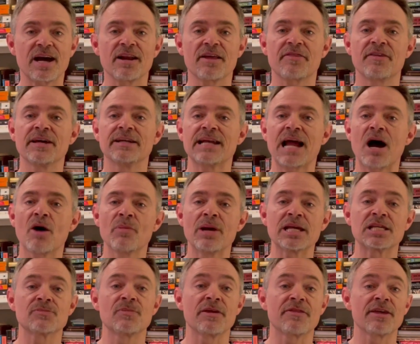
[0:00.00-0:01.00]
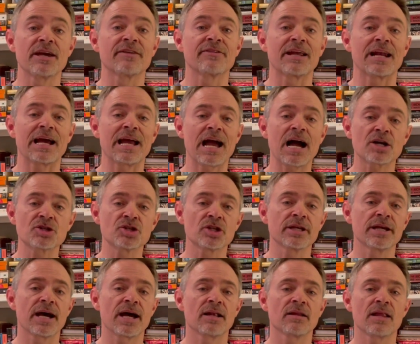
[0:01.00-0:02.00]
of thing now makes me think that I actually
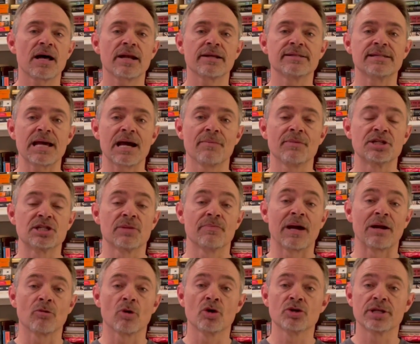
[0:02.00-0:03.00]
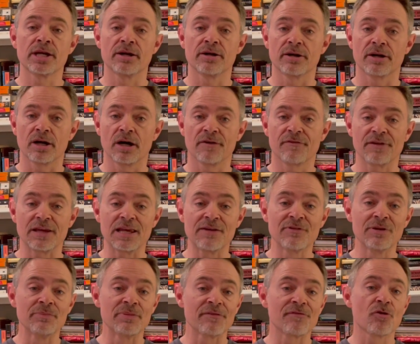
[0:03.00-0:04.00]
had a lot of damage in my rotator cuff
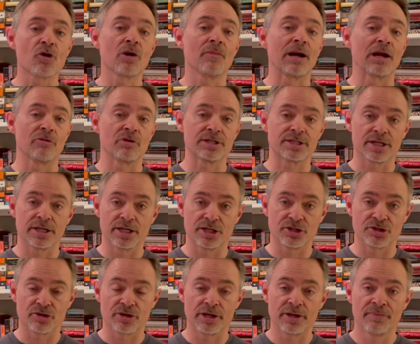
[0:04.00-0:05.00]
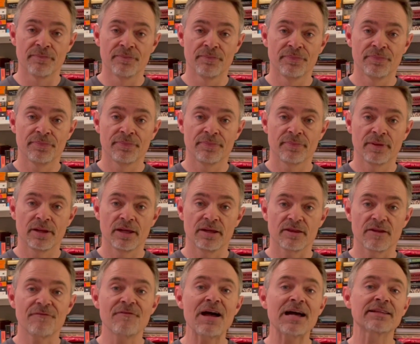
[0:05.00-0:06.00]
even before my recent injury.
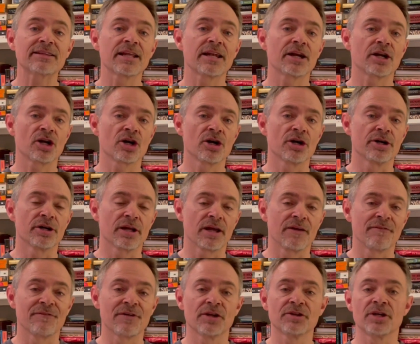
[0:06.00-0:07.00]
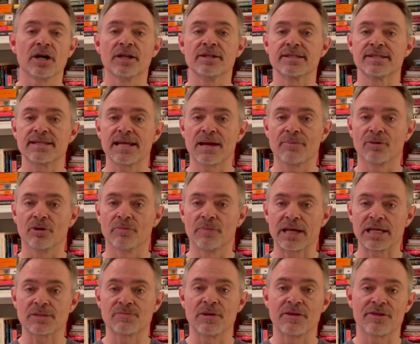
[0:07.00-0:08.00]
The fact that it hurt and felt unstable
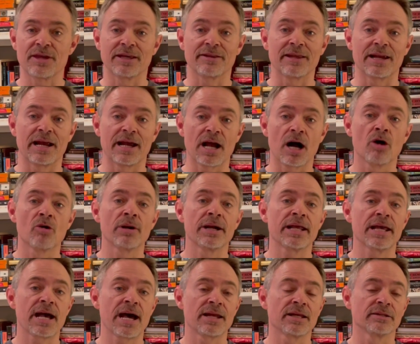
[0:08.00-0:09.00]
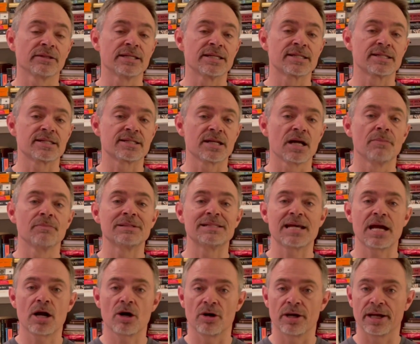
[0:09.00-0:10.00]
makes me think that I already had at least some
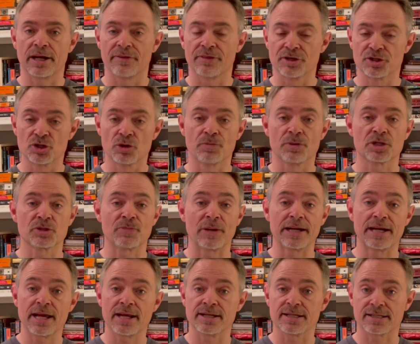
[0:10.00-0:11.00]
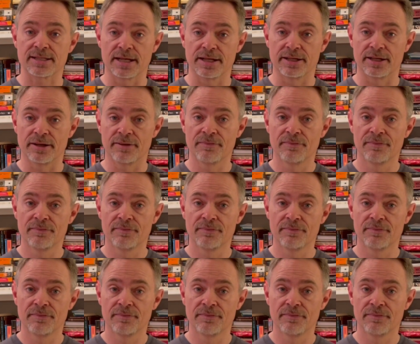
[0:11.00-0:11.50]
tearing in the supraspinatus tendon.